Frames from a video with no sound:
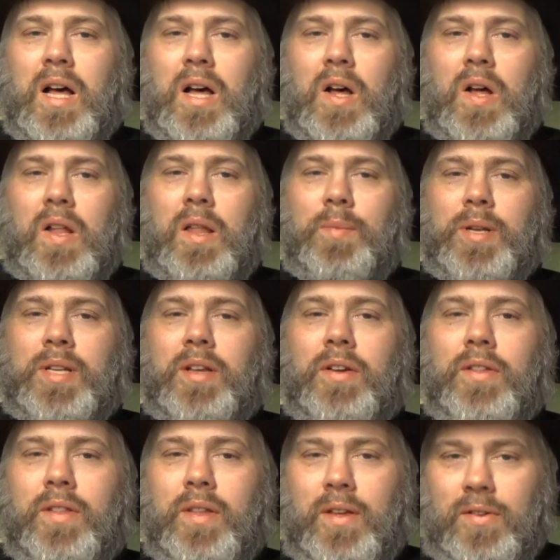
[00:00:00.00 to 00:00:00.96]
Well, let me tell
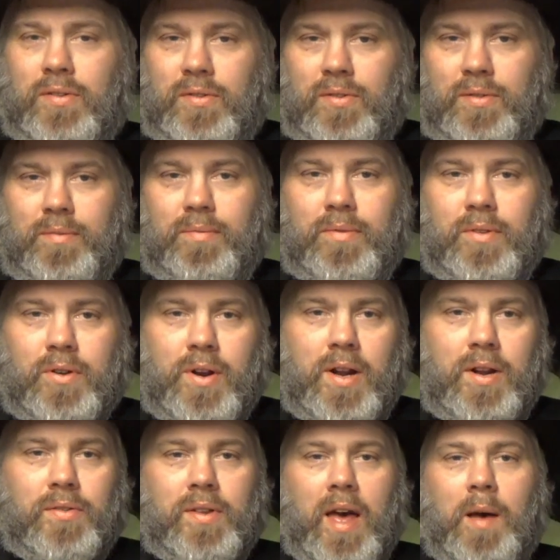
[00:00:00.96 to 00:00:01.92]
you this. The
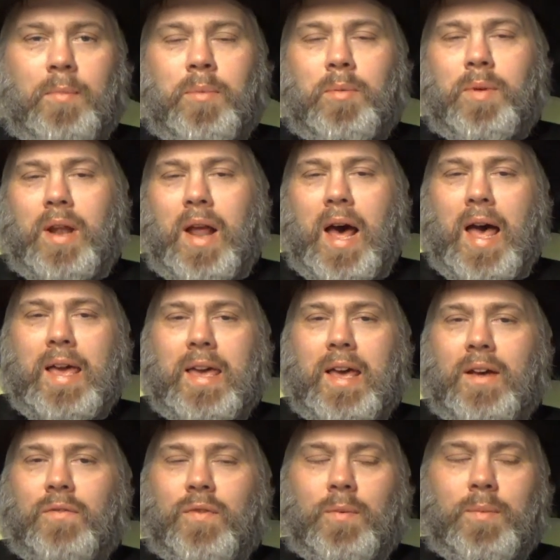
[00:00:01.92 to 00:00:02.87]
greatest compliment I
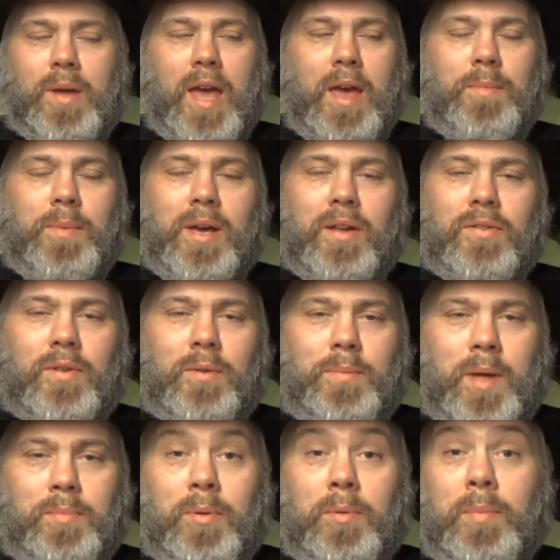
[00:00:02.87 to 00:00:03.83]
get from gaming is that
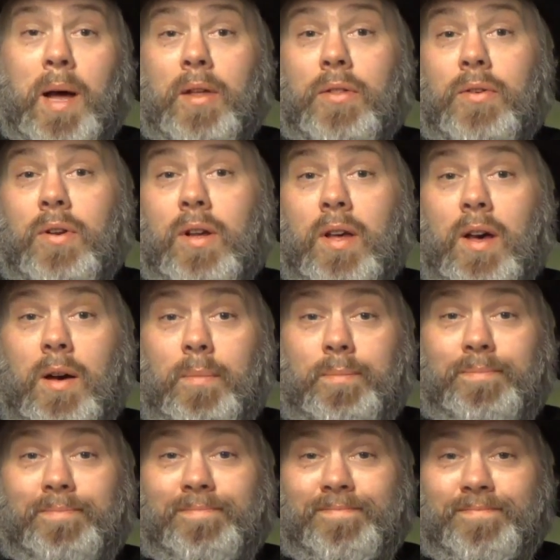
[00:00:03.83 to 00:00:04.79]
people bother to
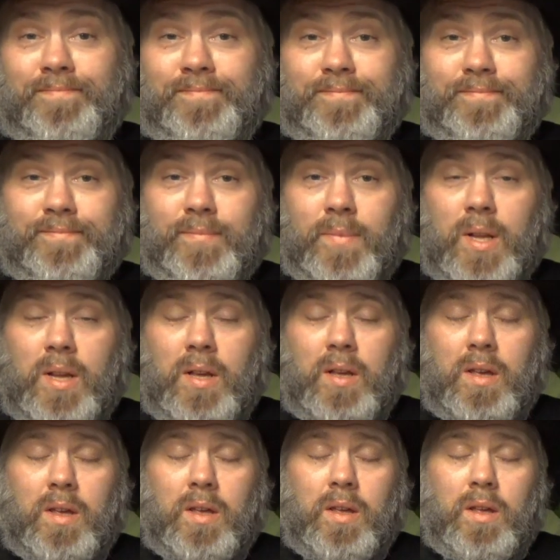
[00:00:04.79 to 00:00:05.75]
come.
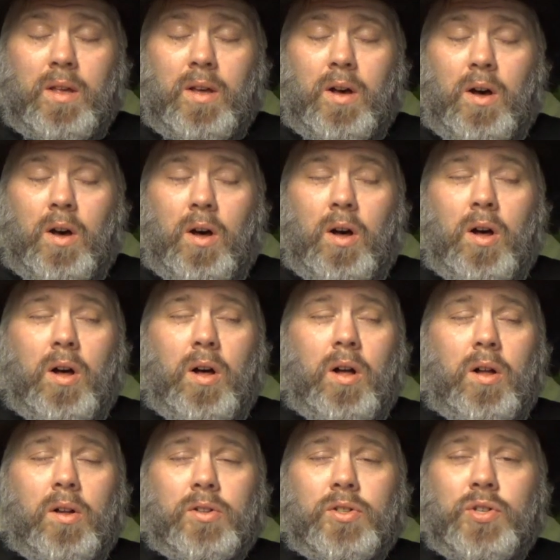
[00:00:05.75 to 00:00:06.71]

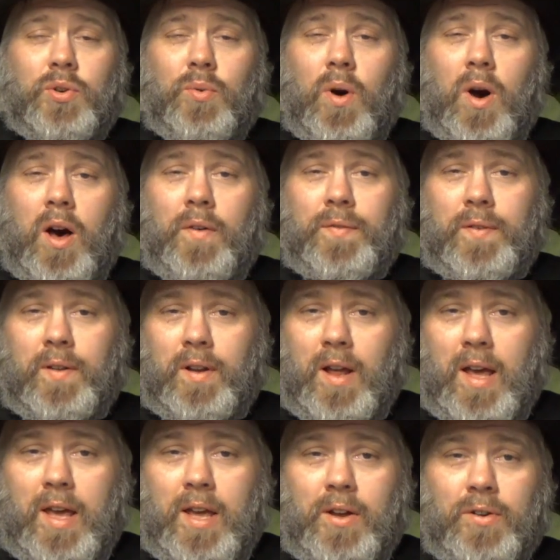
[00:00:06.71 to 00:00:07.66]
All too often
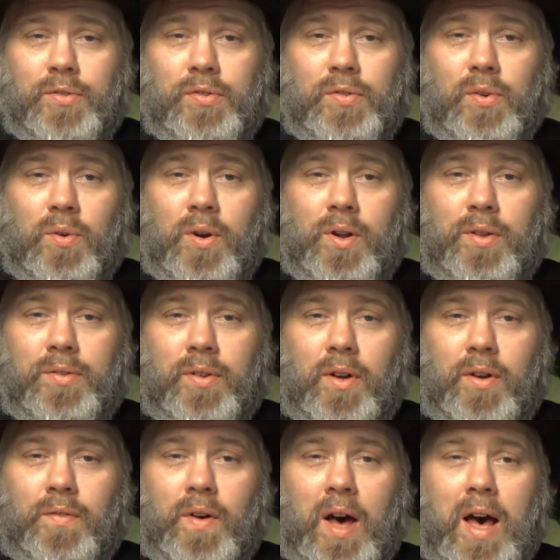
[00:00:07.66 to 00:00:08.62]
I hear stories
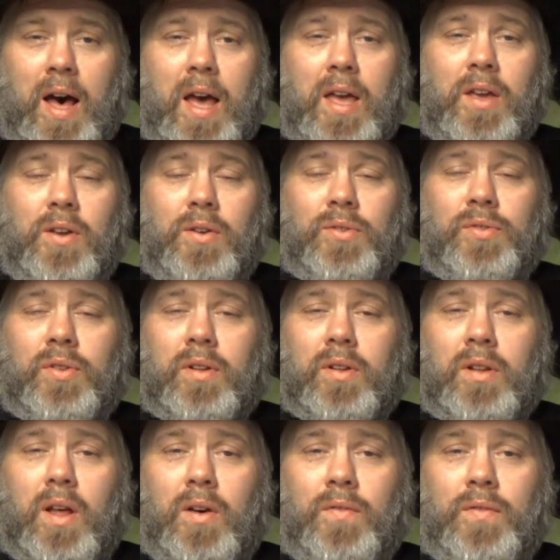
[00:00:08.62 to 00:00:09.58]
of, I used to
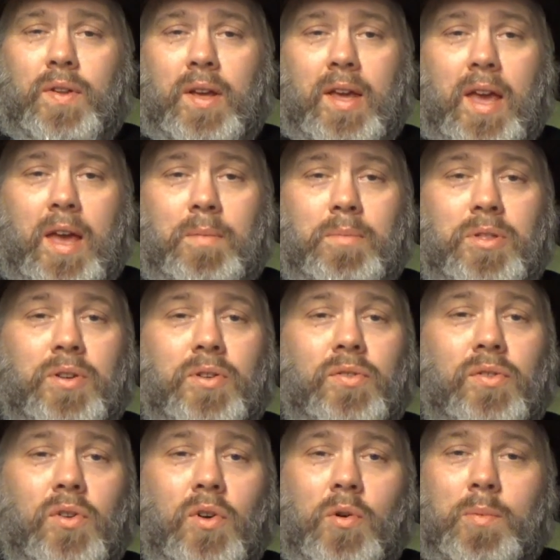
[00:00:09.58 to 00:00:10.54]
love to game, but
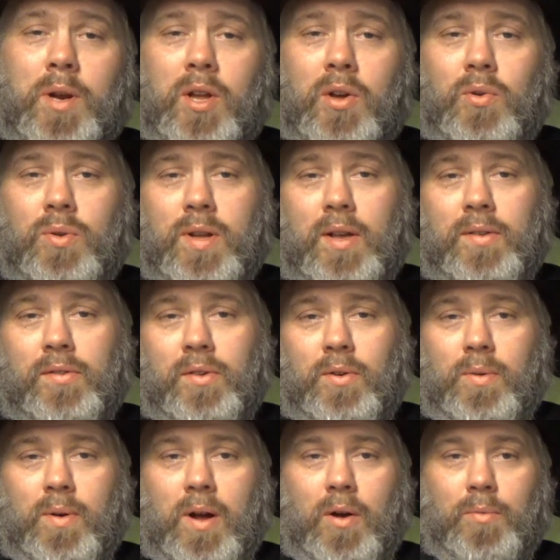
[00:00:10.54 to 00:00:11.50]
there's nobody who does it
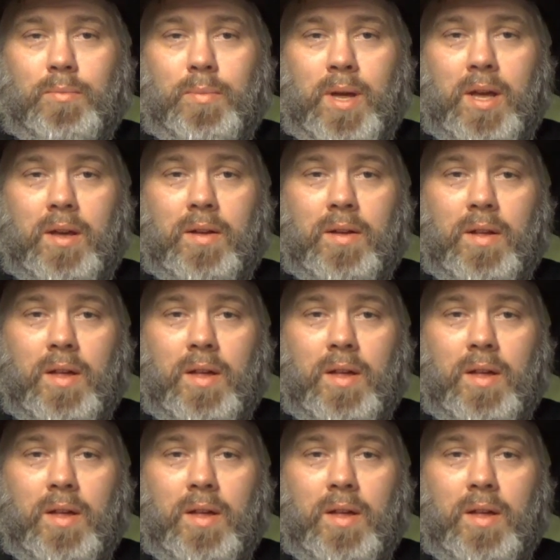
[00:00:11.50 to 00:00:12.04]
around me.